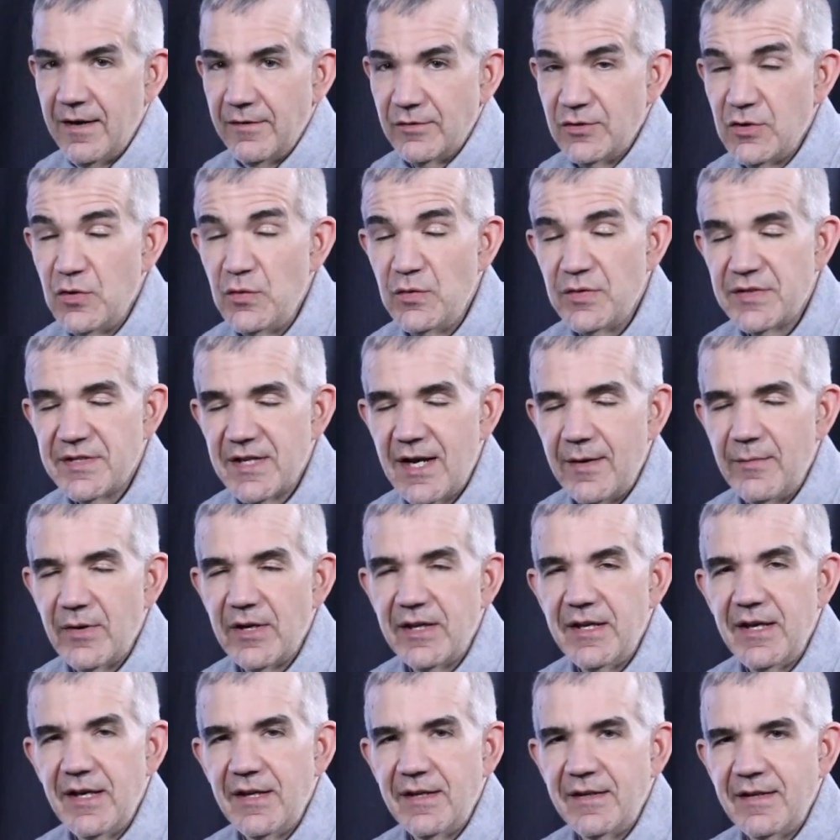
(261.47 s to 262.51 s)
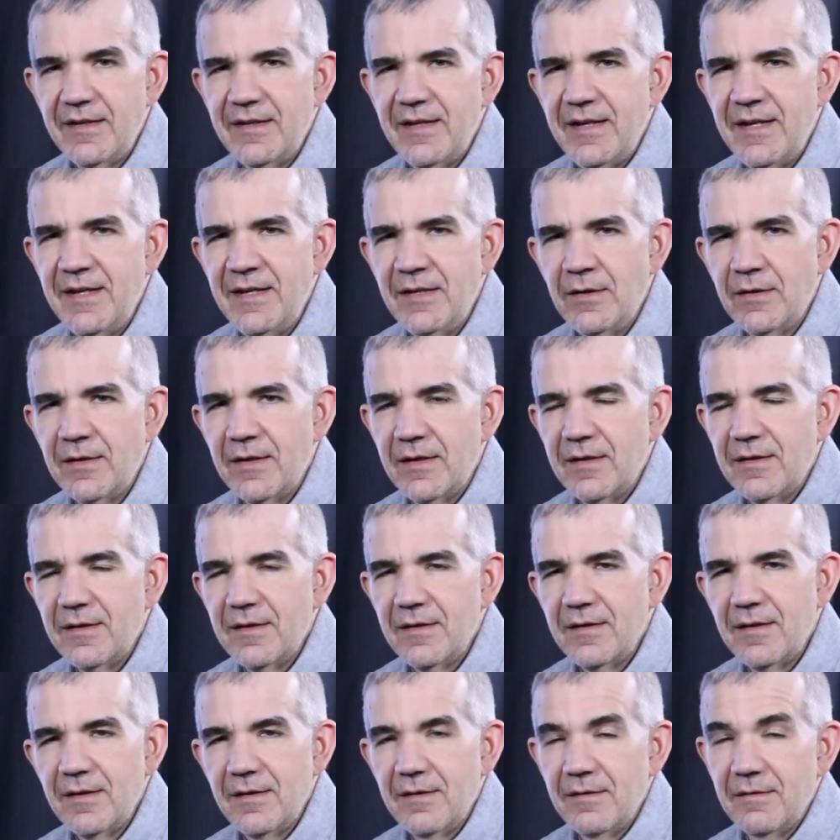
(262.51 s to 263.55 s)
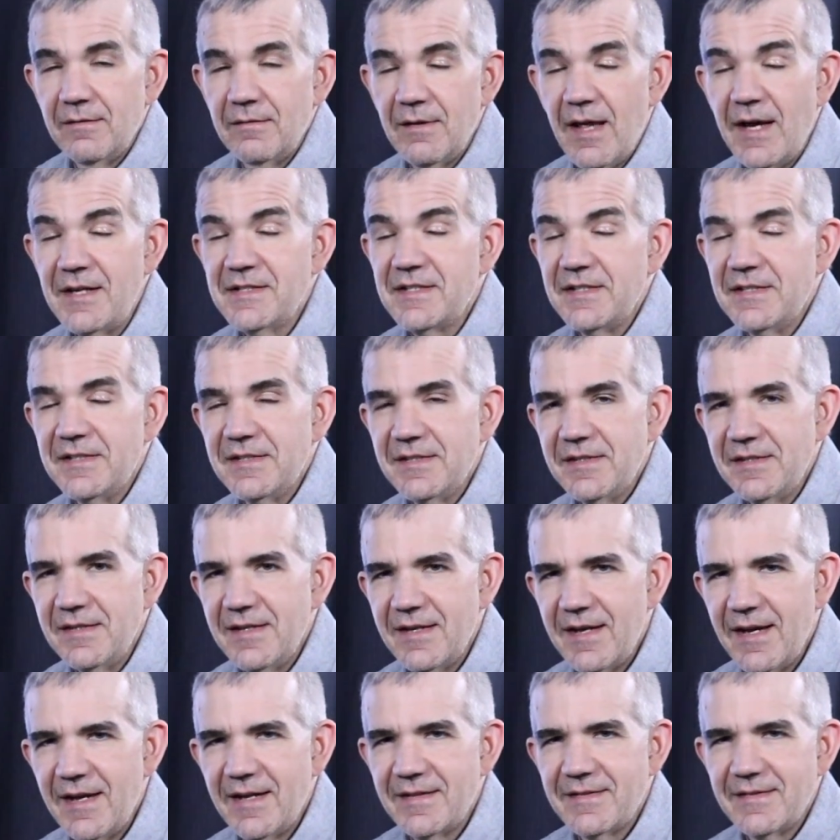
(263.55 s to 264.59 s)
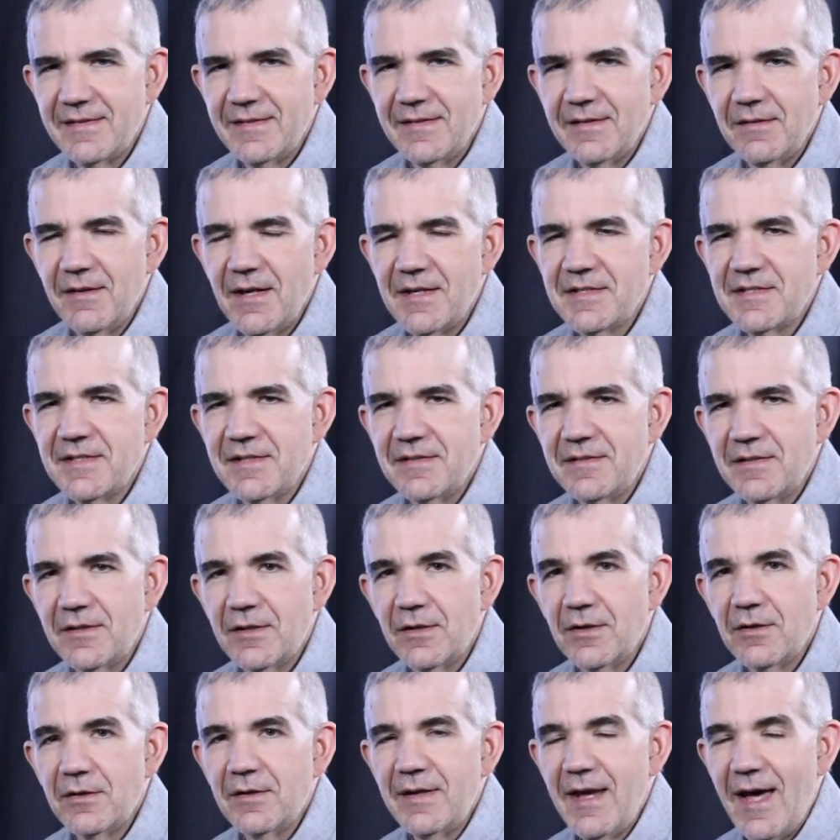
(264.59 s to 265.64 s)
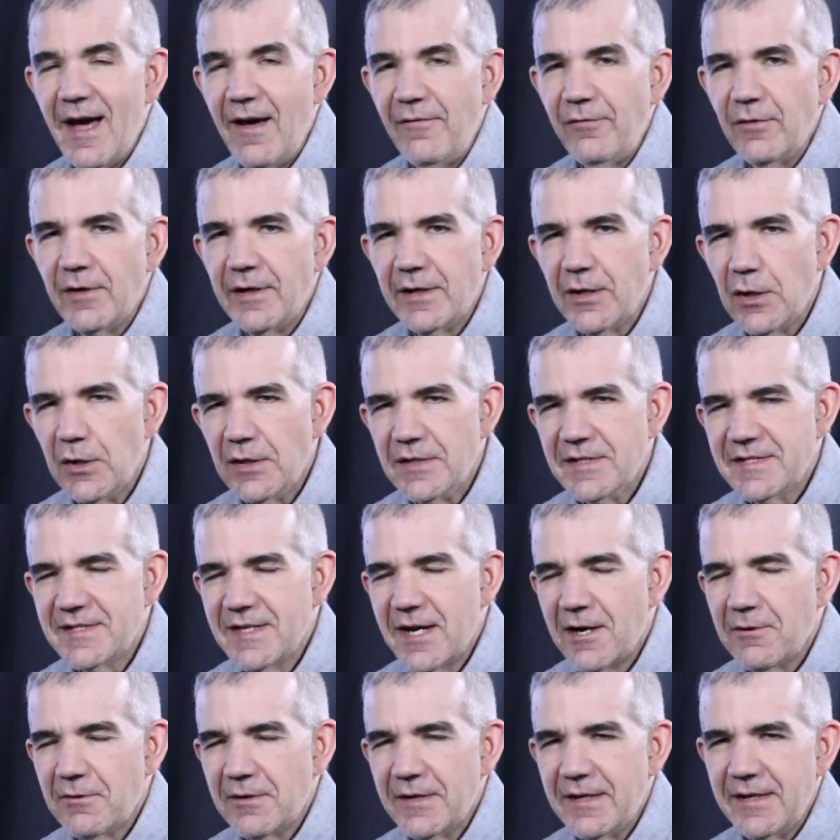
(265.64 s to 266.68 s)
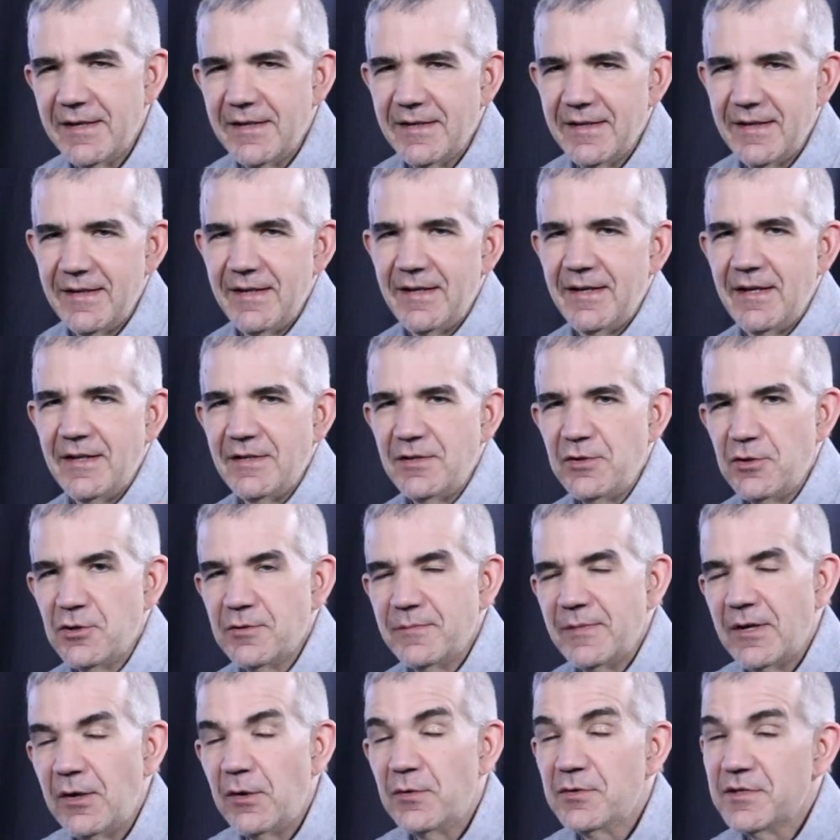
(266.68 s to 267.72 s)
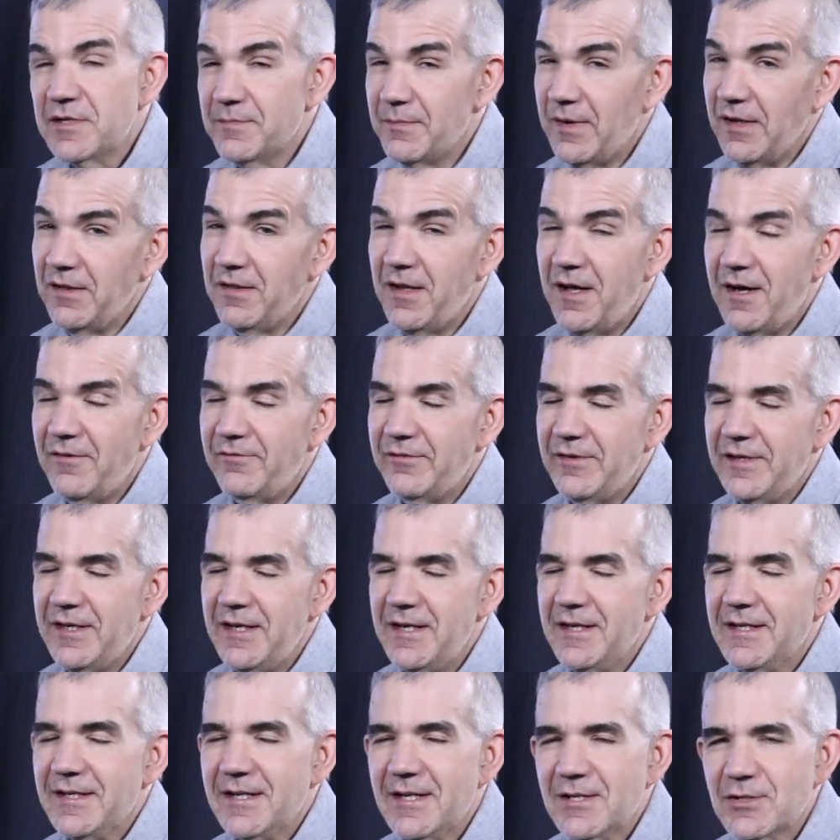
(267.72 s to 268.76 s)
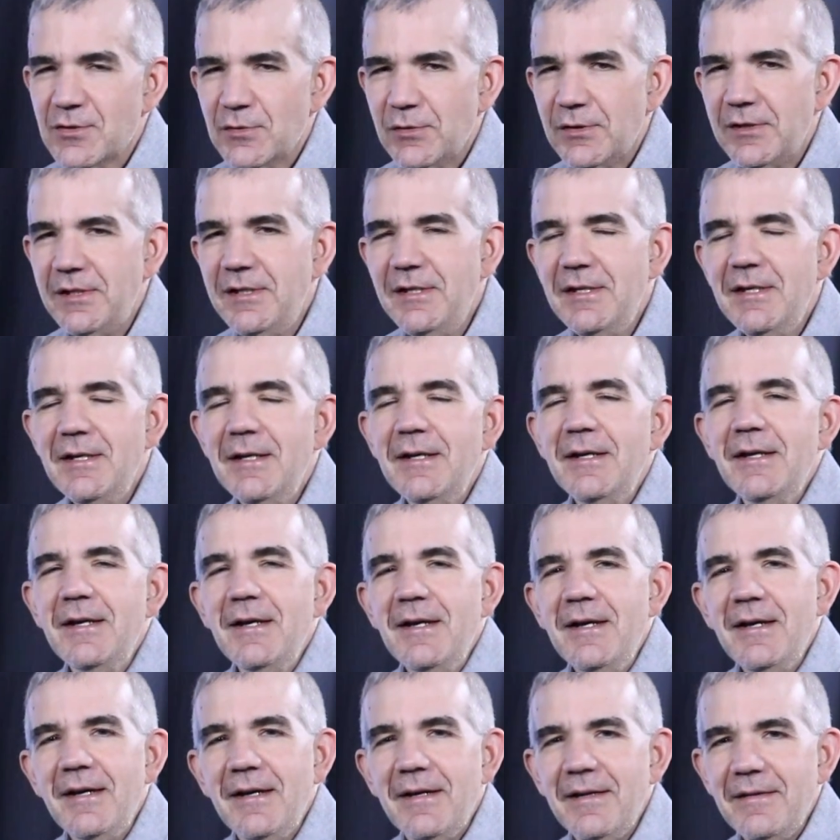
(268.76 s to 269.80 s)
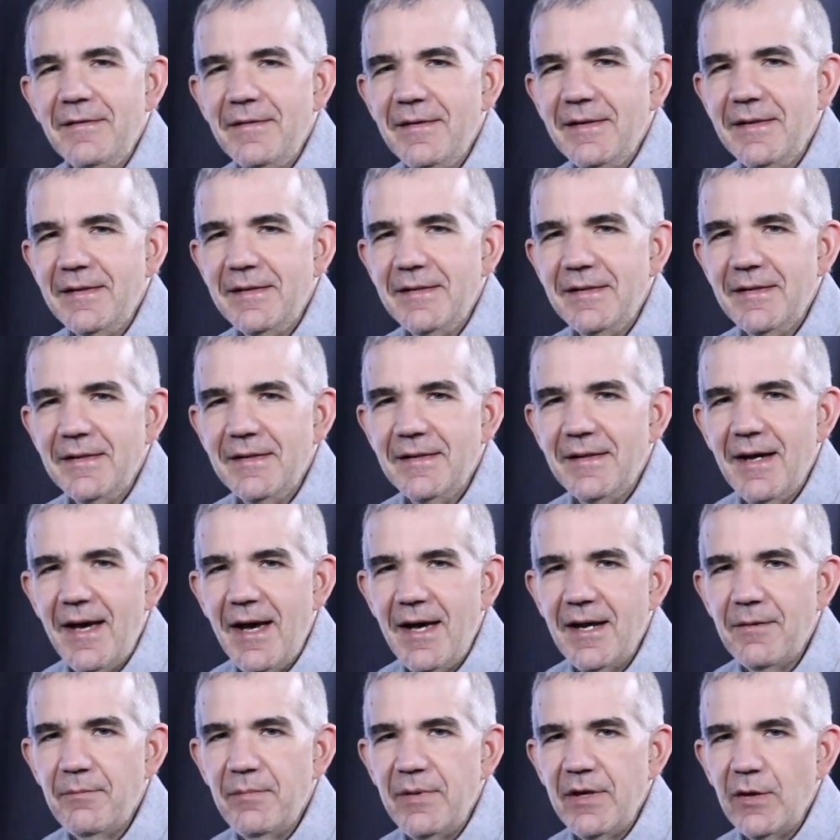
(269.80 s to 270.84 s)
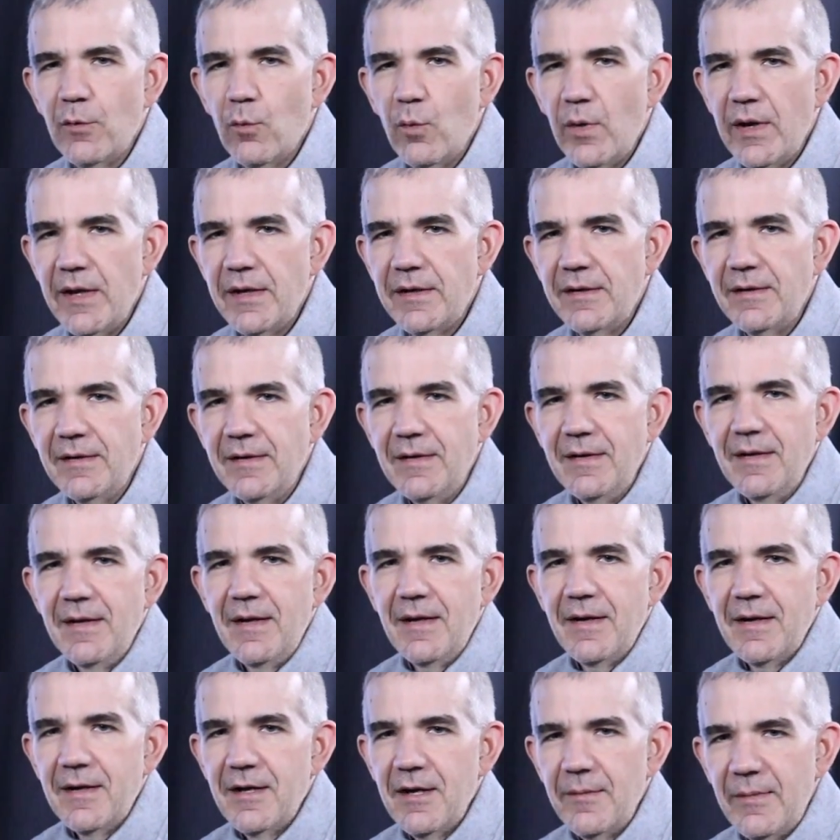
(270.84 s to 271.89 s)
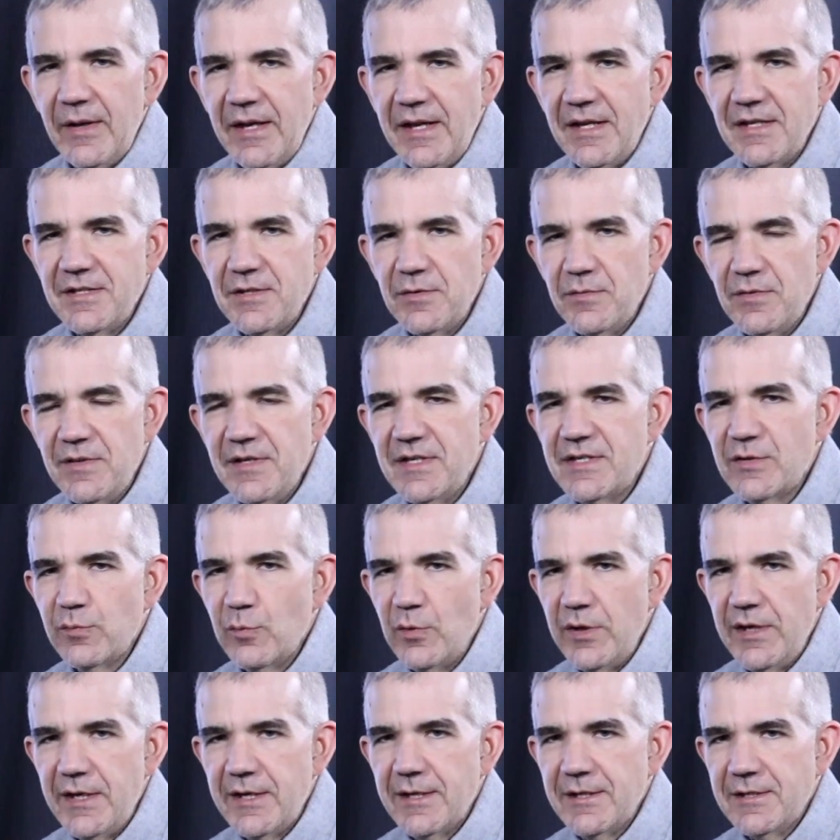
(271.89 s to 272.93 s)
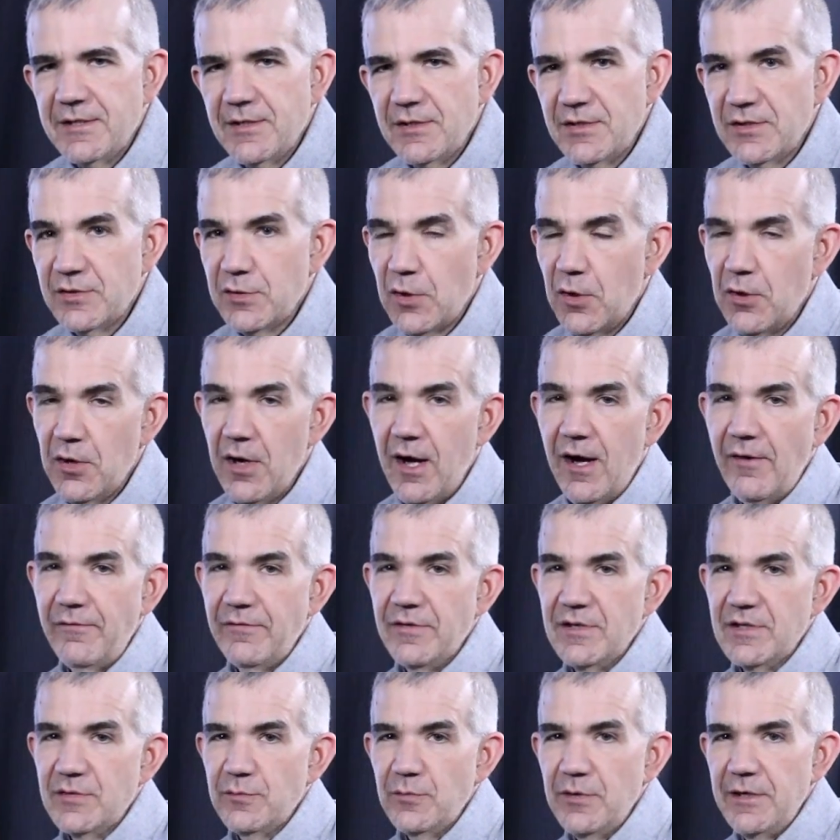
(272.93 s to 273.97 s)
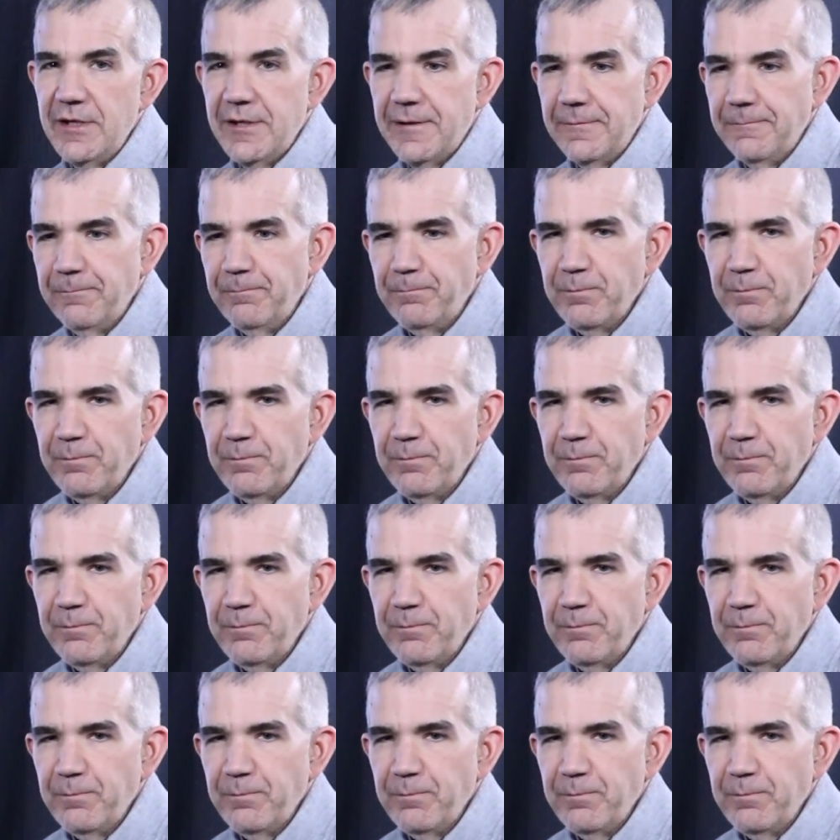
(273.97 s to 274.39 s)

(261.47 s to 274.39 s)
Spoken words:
to Simon Kenton in Lexington at Lexington Catholic on Saturday in a tournament hosted by Lafayette, actually, and then had a big win coming into this week. To start off this week,